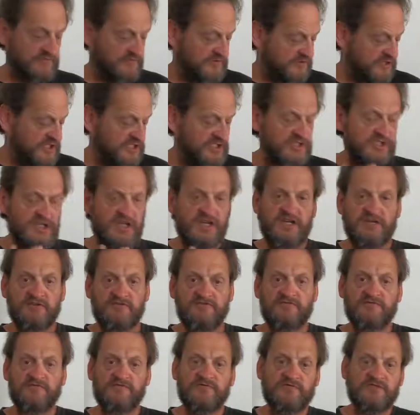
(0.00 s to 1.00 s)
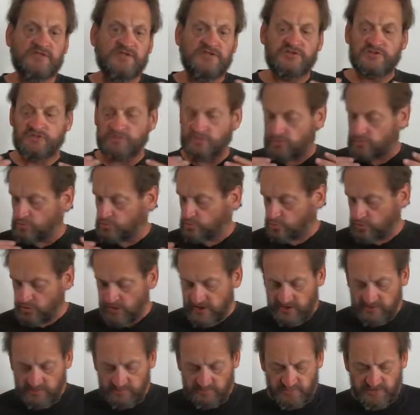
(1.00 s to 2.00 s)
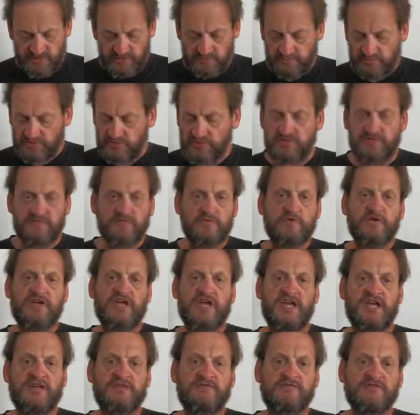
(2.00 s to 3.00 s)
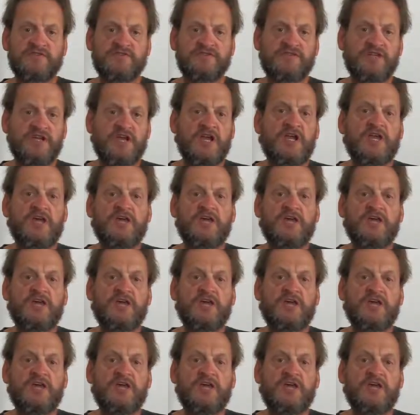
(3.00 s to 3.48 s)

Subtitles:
and then you have this great big beautiful canvas